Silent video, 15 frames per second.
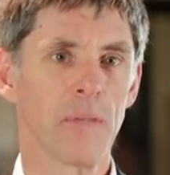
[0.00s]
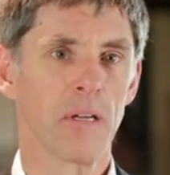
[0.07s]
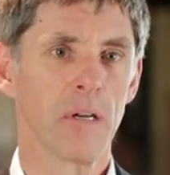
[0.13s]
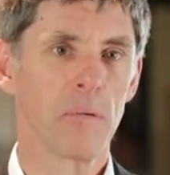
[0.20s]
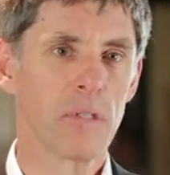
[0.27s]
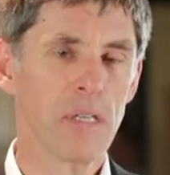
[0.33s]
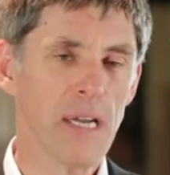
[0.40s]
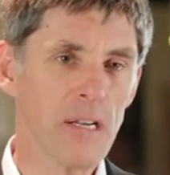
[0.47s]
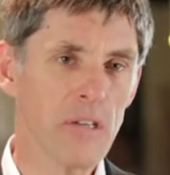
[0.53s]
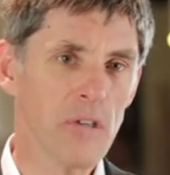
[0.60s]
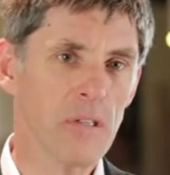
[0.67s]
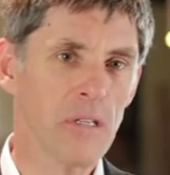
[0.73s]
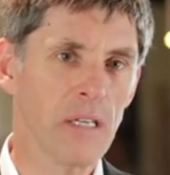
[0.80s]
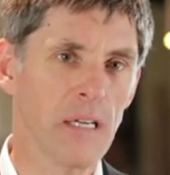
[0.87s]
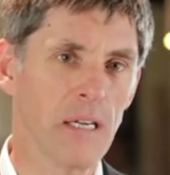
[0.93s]
And it was
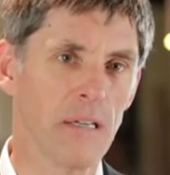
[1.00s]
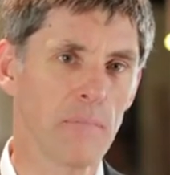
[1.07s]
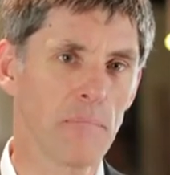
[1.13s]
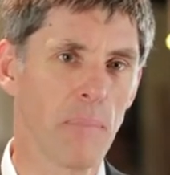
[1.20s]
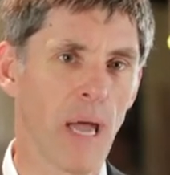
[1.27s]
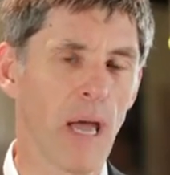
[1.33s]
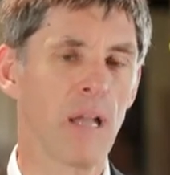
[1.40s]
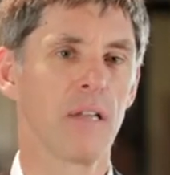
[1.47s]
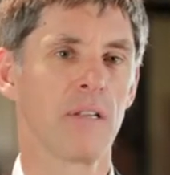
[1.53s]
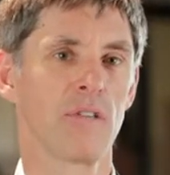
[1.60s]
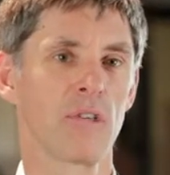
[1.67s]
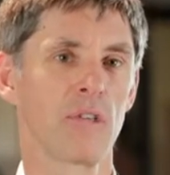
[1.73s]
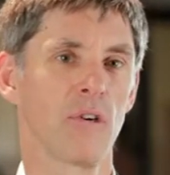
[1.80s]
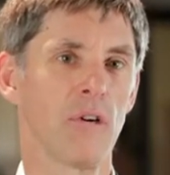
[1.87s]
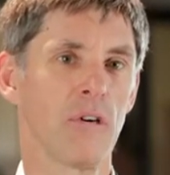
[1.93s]
actually a
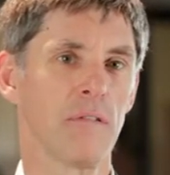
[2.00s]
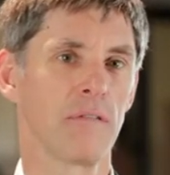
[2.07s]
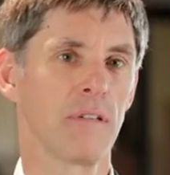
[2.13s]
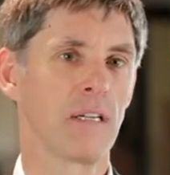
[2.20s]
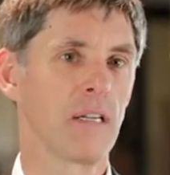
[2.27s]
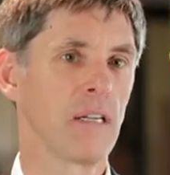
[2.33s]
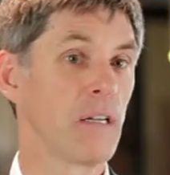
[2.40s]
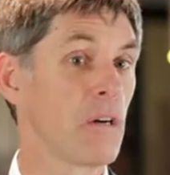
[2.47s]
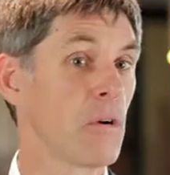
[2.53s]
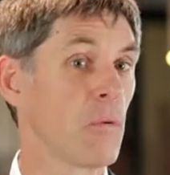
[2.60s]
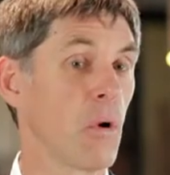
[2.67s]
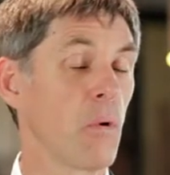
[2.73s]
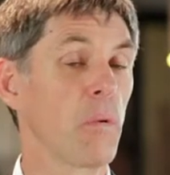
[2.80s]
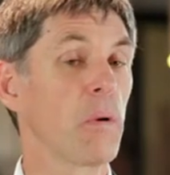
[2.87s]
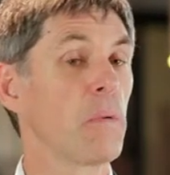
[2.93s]
balance of
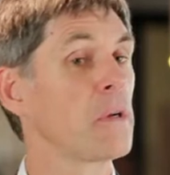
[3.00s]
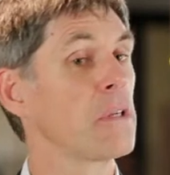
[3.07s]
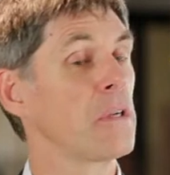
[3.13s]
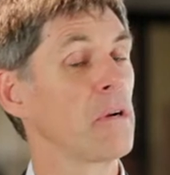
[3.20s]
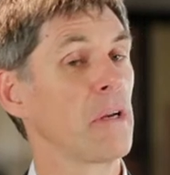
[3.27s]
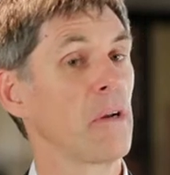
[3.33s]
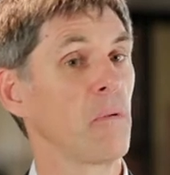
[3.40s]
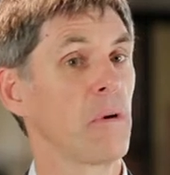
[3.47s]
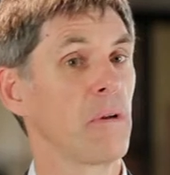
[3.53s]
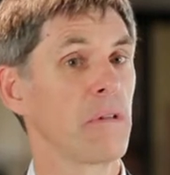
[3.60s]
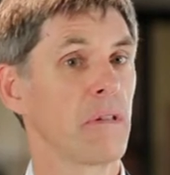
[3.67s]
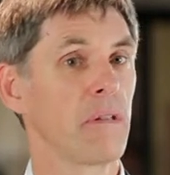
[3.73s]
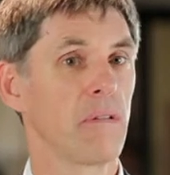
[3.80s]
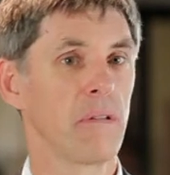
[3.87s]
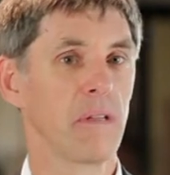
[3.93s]
what we were doing
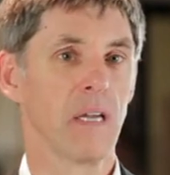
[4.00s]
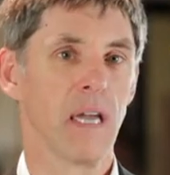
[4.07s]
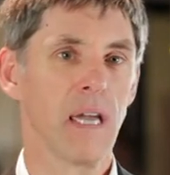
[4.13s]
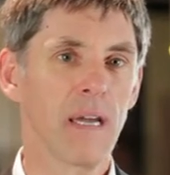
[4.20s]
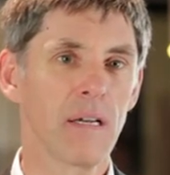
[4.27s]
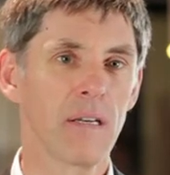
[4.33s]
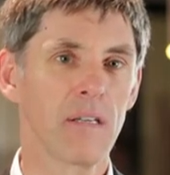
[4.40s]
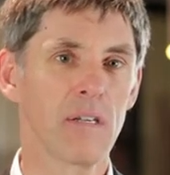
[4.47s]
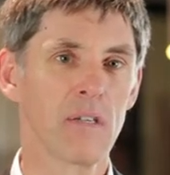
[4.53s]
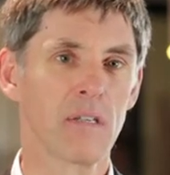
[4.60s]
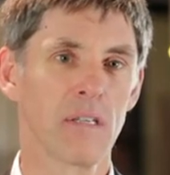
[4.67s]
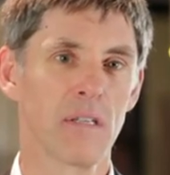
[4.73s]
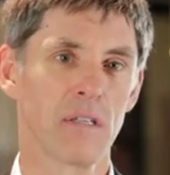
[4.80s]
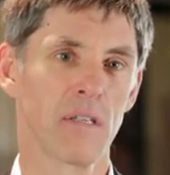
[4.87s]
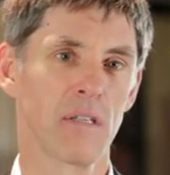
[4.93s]
with the air
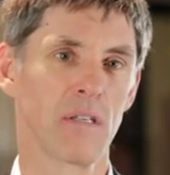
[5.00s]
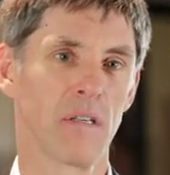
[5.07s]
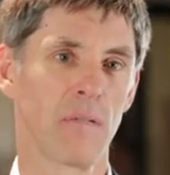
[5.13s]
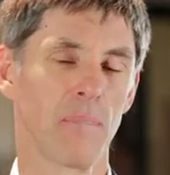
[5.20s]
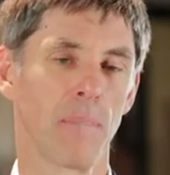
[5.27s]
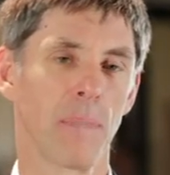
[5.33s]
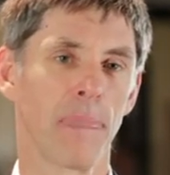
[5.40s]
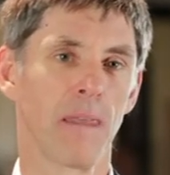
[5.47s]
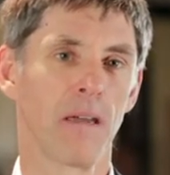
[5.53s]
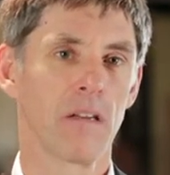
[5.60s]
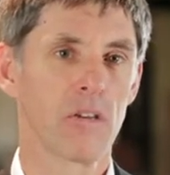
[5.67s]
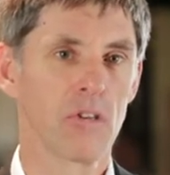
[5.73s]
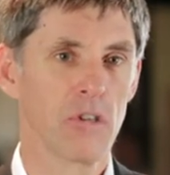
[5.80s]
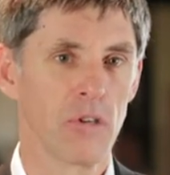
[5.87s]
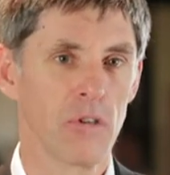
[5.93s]
conditioning system
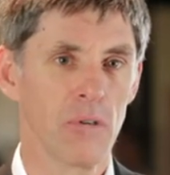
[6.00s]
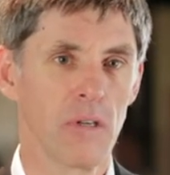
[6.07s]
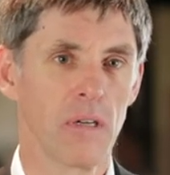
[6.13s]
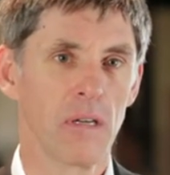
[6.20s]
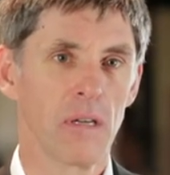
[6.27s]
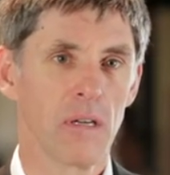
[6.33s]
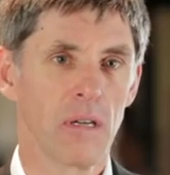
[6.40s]
to